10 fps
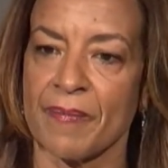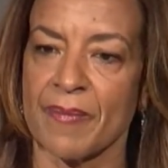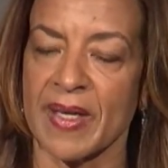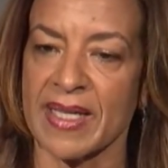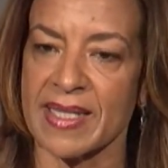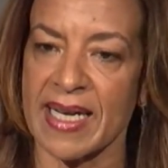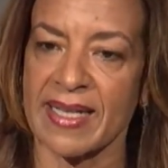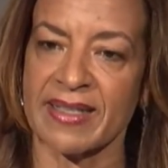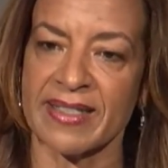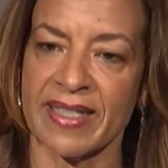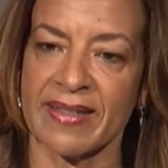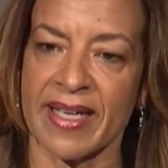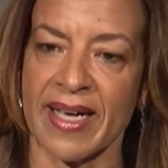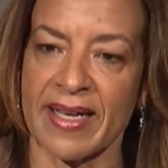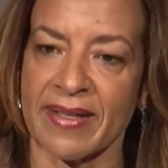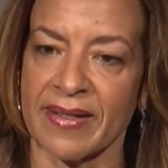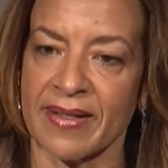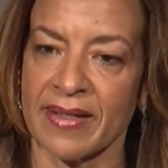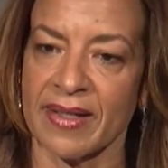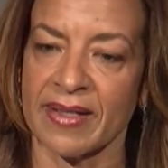exactly that day
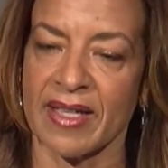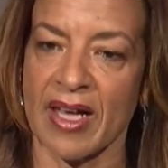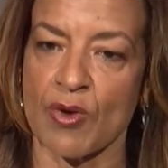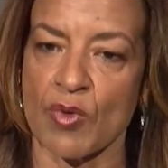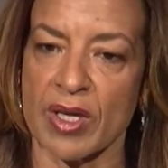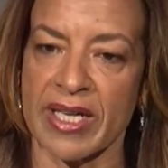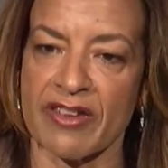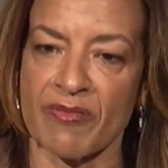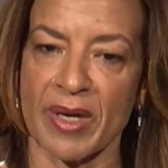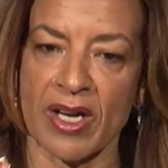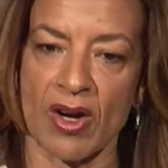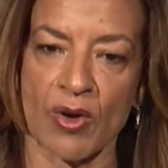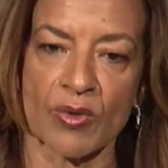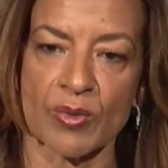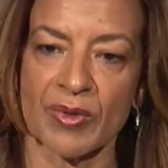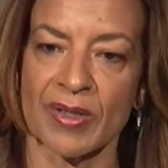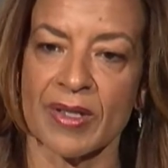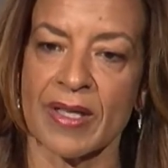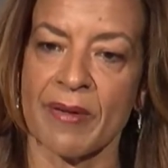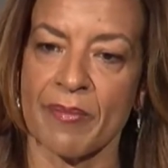that I will give my
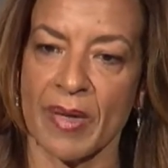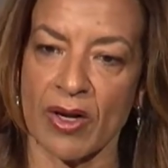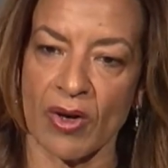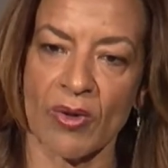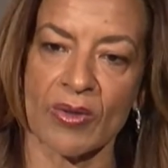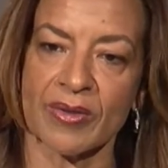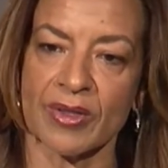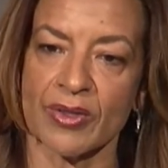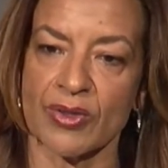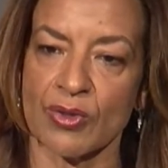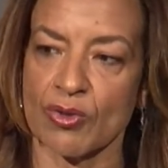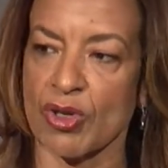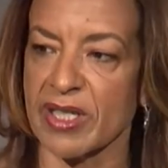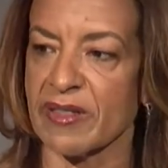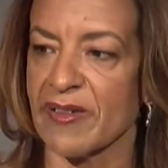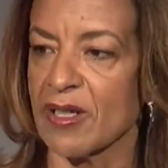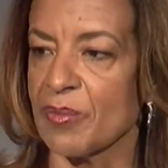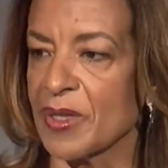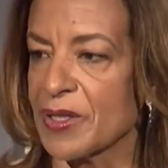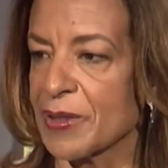all to drug
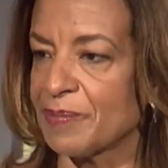development.